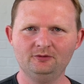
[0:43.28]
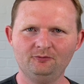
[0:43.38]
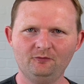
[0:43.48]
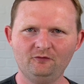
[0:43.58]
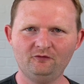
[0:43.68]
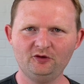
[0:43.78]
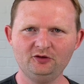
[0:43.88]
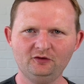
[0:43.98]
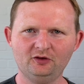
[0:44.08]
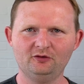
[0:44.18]

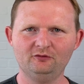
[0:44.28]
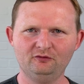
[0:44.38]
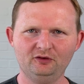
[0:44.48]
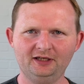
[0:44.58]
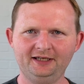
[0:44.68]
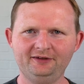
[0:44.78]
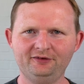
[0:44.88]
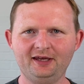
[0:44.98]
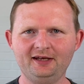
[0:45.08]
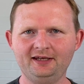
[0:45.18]
First off, let's
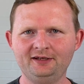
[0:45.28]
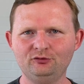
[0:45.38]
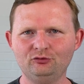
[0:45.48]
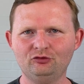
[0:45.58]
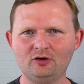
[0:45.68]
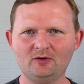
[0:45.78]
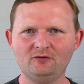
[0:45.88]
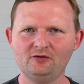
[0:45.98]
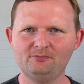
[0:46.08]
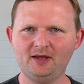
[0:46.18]
get into some of
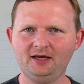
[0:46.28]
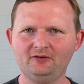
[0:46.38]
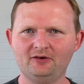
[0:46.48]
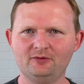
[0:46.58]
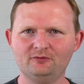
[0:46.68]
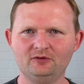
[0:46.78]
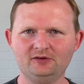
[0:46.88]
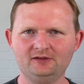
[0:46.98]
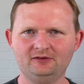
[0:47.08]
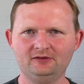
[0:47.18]
the background for
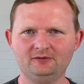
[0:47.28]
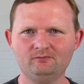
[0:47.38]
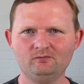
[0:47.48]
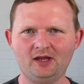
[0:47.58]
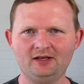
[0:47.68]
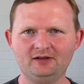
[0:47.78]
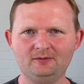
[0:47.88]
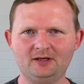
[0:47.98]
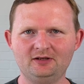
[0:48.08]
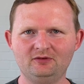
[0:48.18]
this Agile
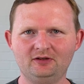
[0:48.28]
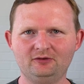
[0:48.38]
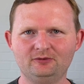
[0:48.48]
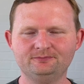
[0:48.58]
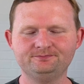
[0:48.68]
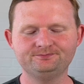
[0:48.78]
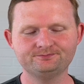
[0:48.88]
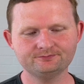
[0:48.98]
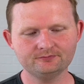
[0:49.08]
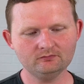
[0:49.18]
Manifesto.
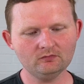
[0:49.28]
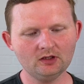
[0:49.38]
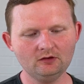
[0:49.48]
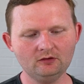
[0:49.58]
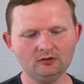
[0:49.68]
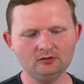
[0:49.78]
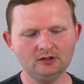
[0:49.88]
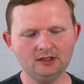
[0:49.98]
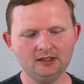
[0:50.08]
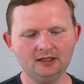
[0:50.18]
So,
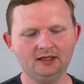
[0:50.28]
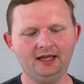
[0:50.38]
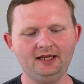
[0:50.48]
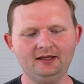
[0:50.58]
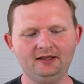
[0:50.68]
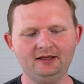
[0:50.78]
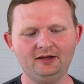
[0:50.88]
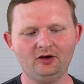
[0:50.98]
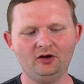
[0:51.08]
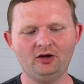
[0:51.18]

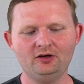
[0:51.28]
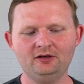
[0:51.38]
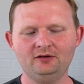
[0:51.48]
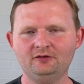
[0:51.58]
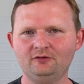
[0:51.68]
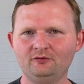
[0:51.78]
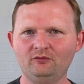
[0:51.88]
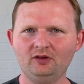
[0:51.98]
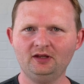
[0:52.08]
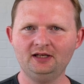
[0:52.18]
on
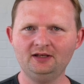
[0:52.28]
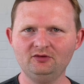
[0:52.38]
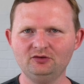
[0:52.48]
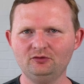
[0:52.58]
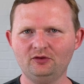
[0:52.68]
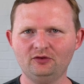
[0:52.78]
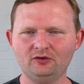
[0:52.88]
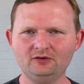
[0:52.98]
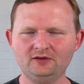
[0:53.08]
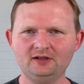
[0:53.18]
11 to the
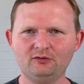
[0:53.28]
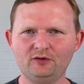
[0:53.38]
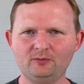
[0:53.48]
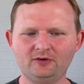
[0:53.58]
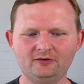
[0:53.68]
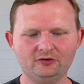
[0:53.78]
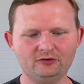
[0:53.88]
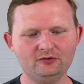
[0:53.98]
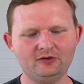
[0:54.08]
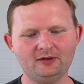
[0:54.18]
13th February
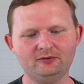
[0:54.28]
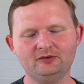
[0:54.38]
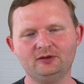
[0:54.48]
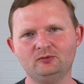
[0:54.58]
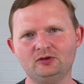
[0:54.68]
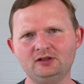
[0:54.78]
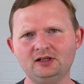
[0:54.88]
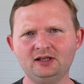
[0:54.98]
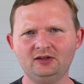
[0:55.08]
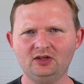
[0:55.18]
2001,
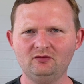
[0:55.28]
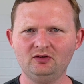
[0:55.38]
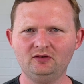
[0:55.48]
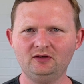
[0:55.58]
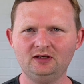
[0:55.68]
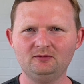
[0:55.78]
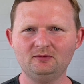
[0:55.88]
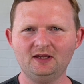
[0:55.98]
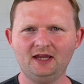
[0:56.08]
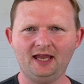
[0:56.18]
17
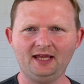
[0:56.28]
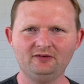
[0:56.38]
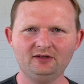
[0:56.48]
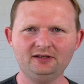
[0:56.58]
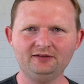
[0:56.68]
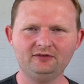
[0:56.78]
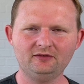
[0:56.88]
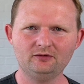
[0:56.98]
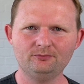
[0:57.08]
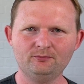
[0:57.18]

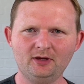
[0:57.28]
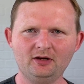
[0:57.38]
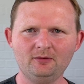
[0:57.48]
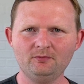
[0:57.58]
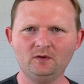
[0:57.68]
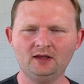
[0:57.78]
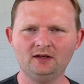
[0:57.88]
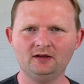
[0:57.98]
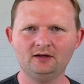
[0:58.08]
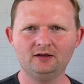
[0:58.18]
Agilists met up
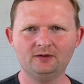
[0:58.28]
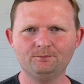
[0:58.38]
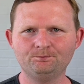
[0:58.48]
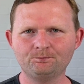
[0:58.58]
in